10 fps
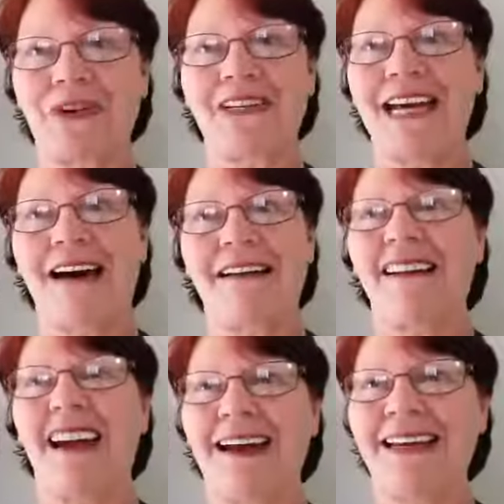worked out
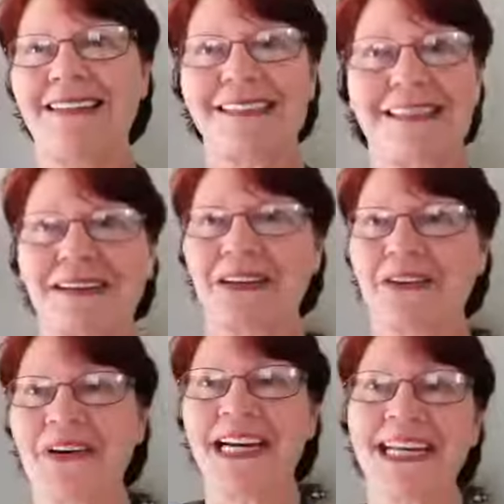and God gets the
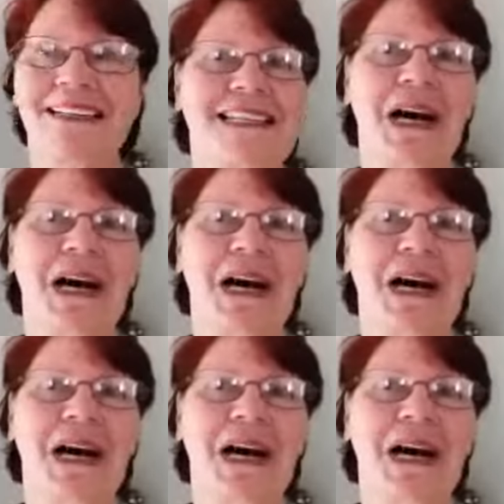glory and it's